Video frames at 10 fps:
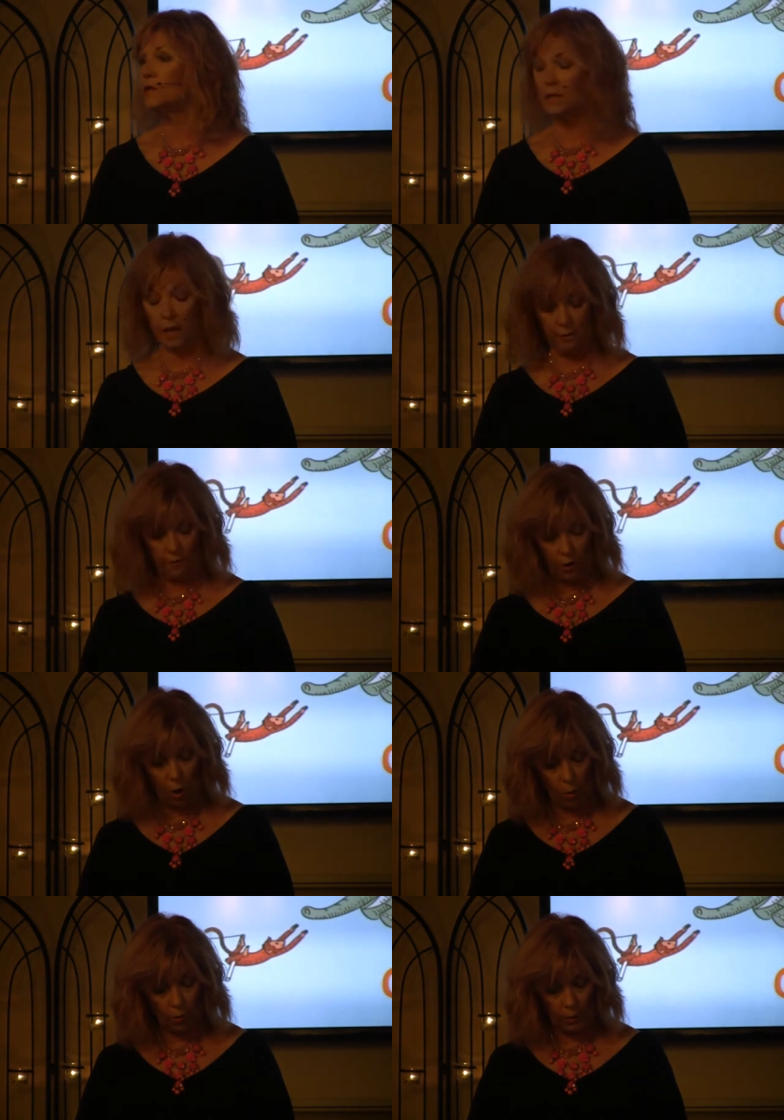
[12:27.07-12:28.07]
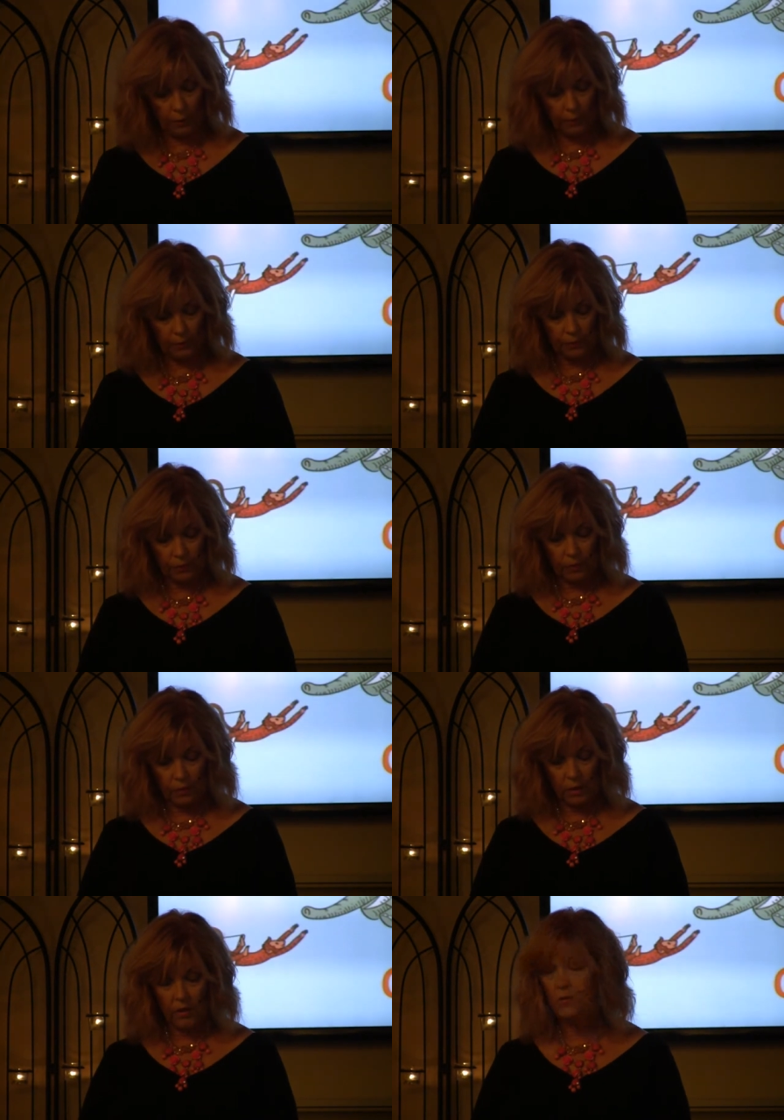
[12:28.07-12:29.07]
today for hope.
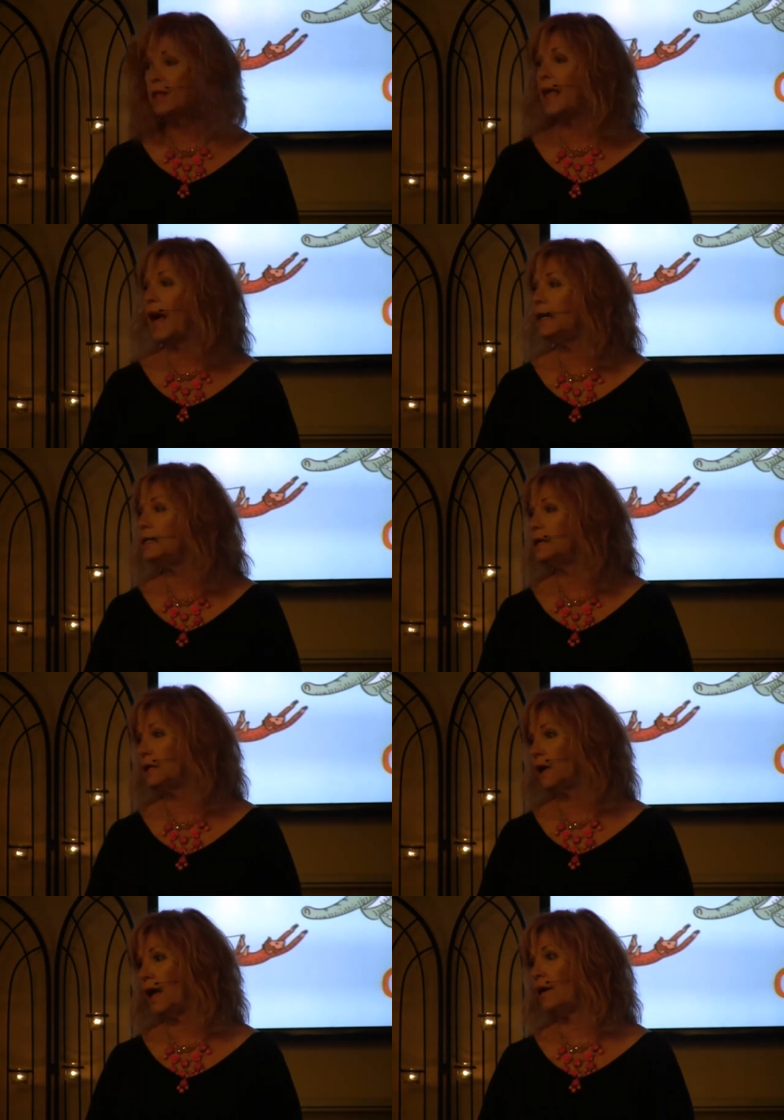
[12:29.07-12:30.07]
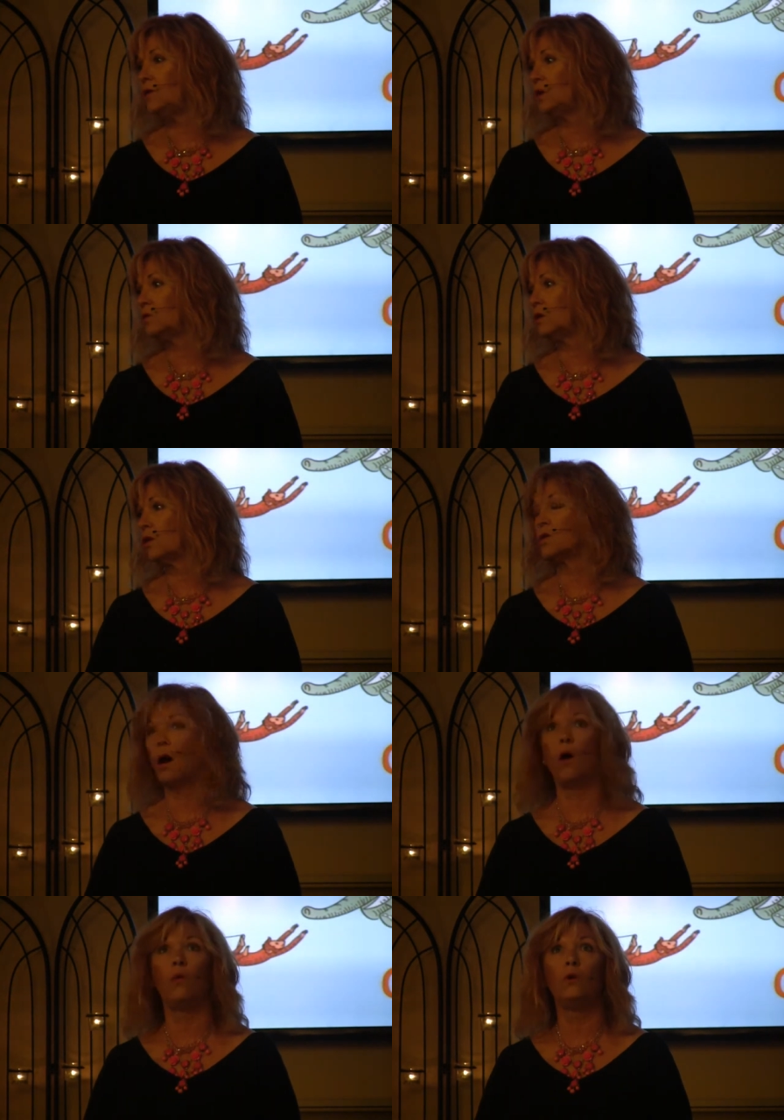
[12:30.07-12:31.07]
It's the antidote to those
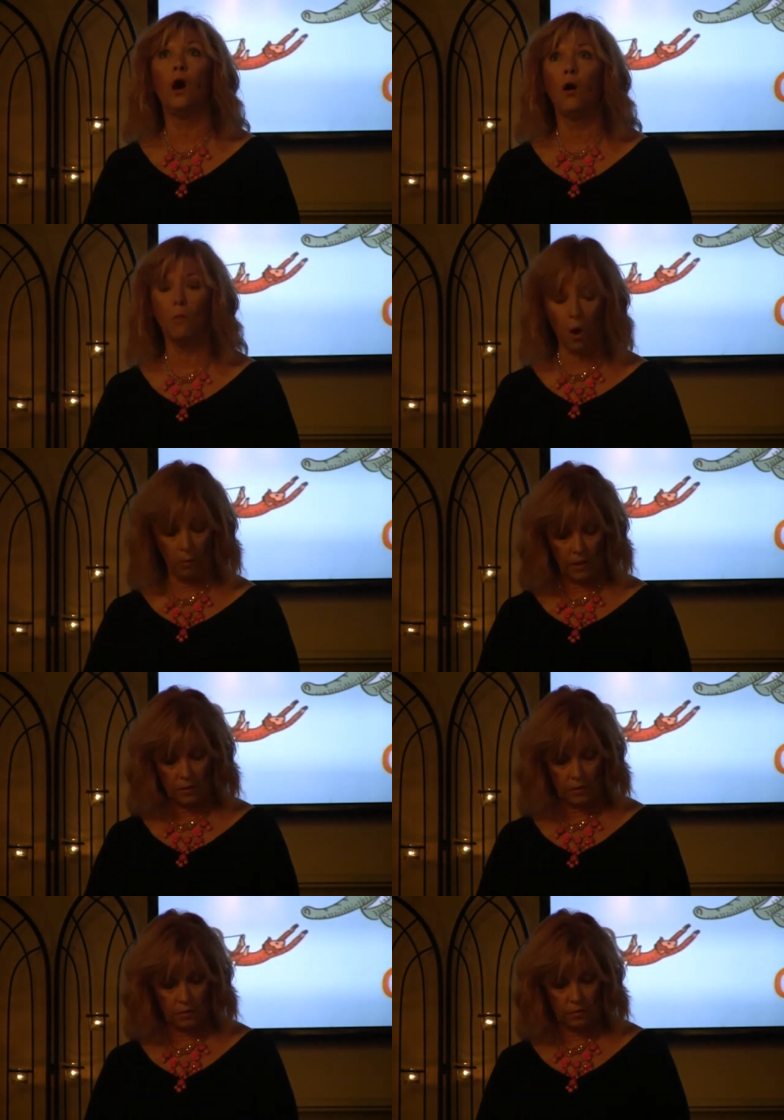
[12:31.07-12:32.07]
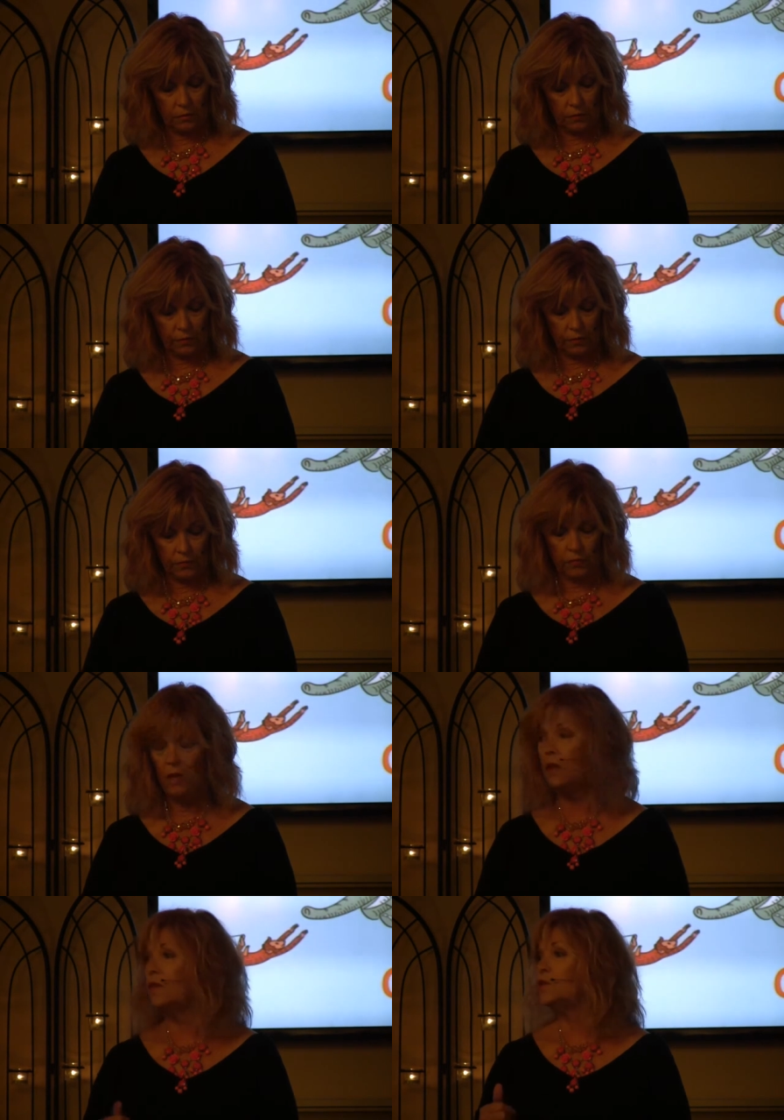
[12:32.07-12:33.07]
oh no moments
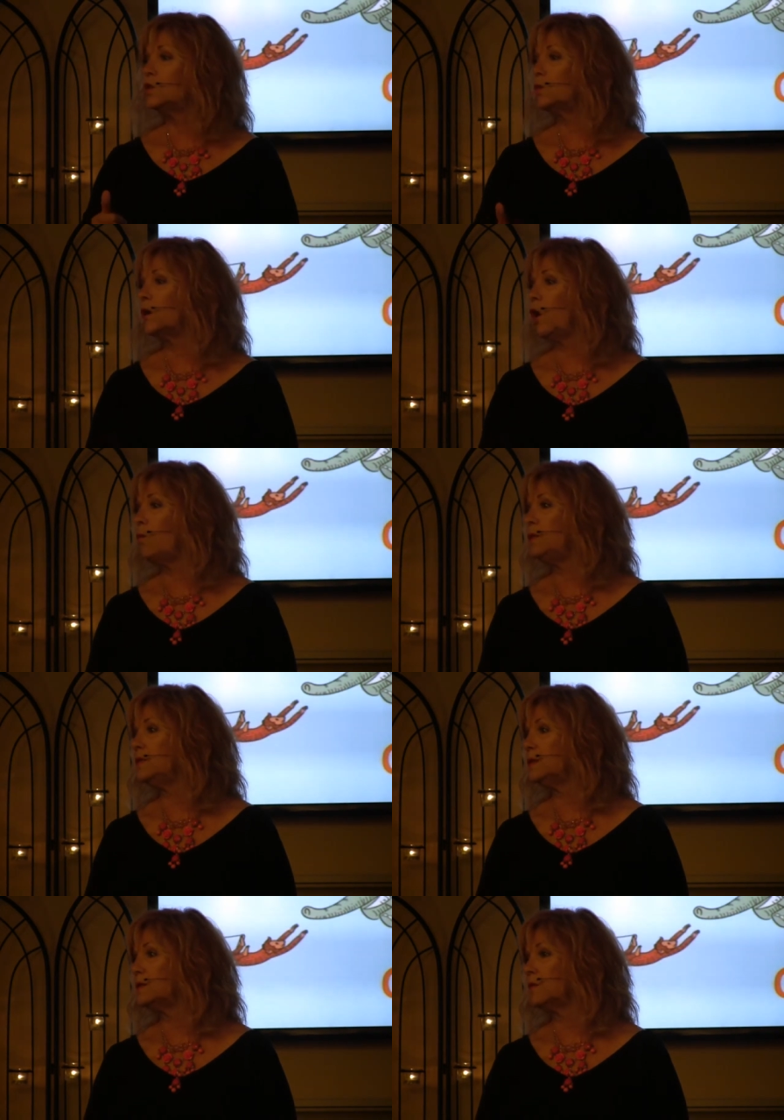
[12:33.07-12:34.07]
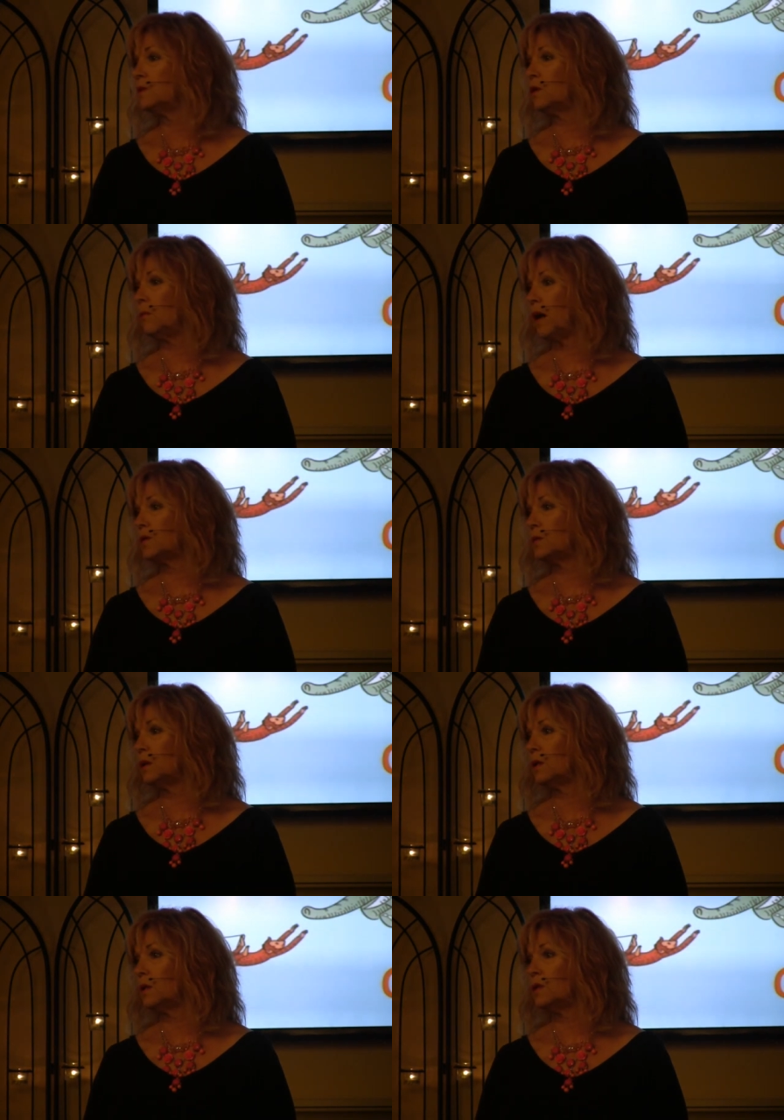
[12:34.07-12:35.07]
this is what opens us up to the
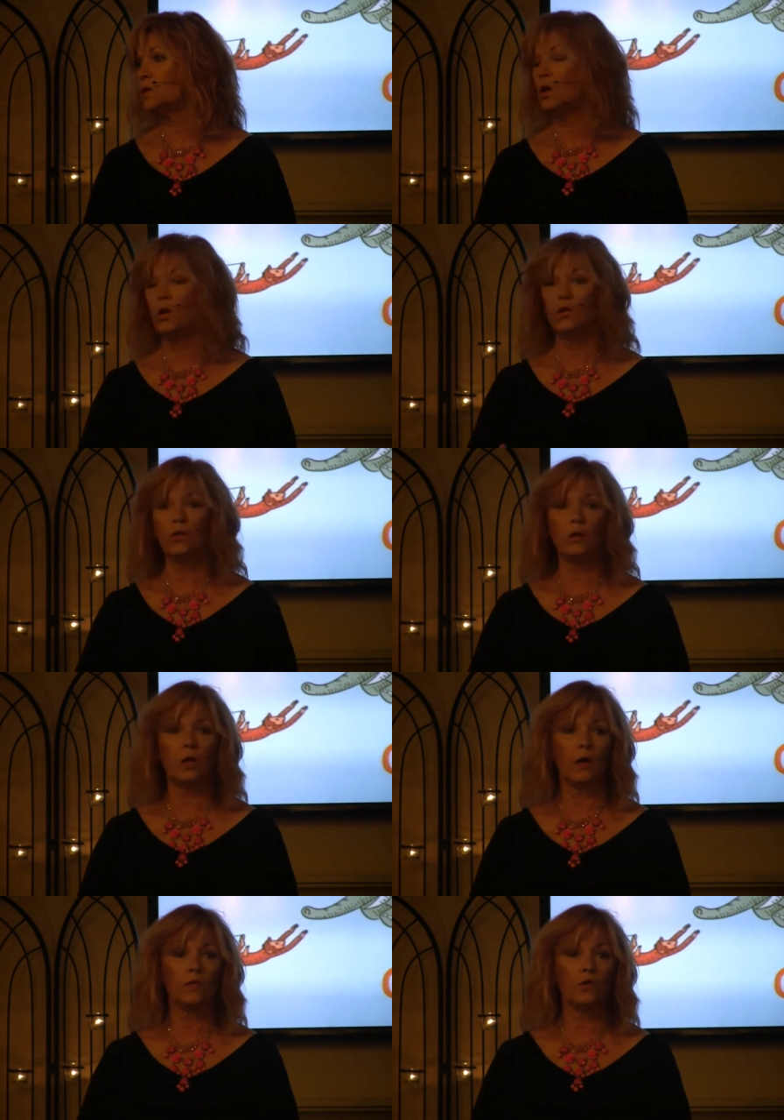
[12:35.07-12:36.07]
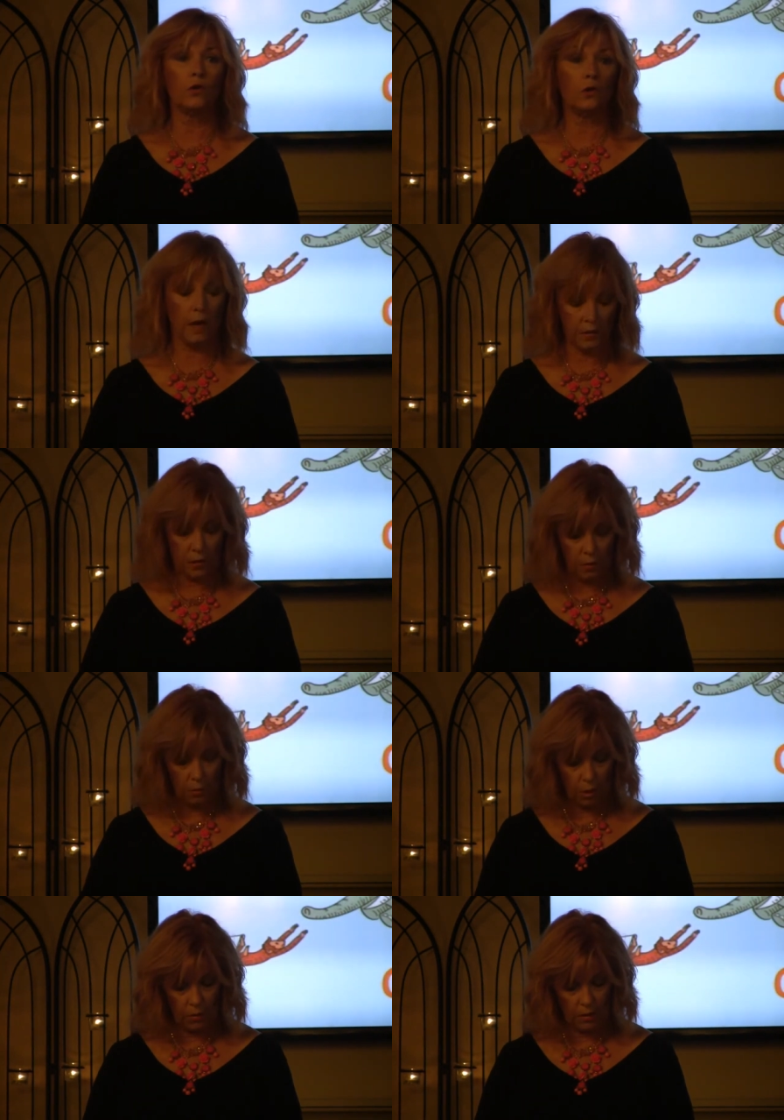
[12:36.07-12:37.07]
possibilities, to the love, to the grace in the
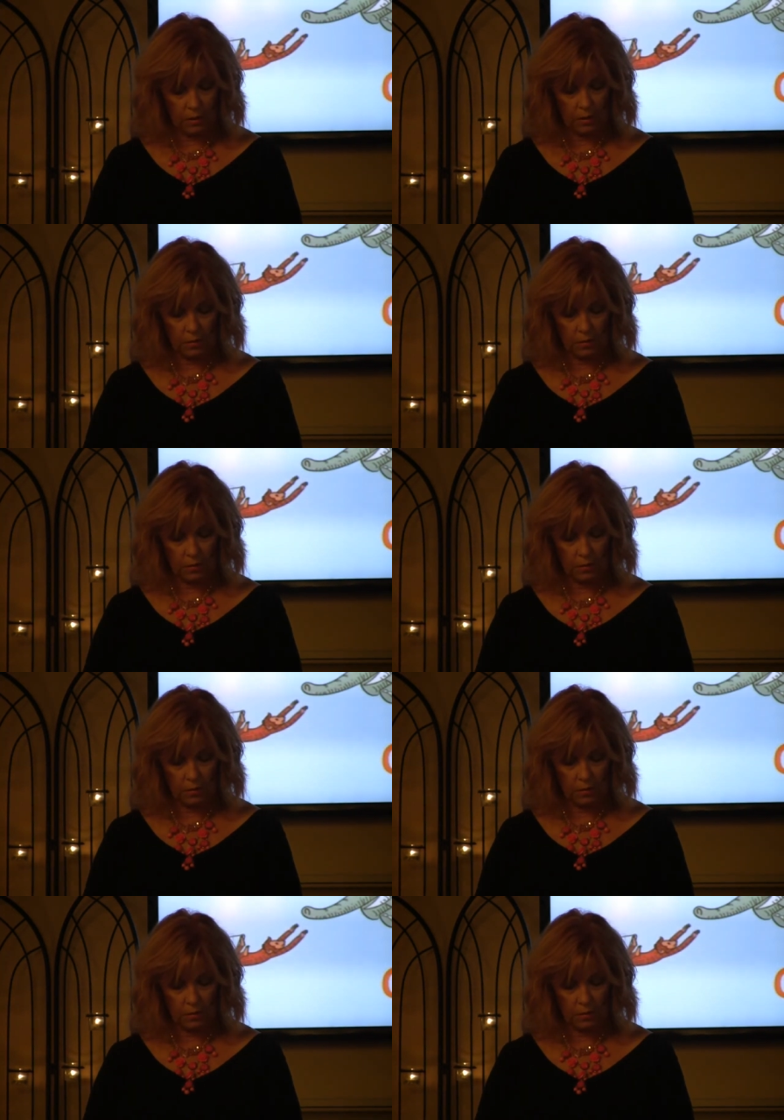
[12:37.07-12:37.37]
moment,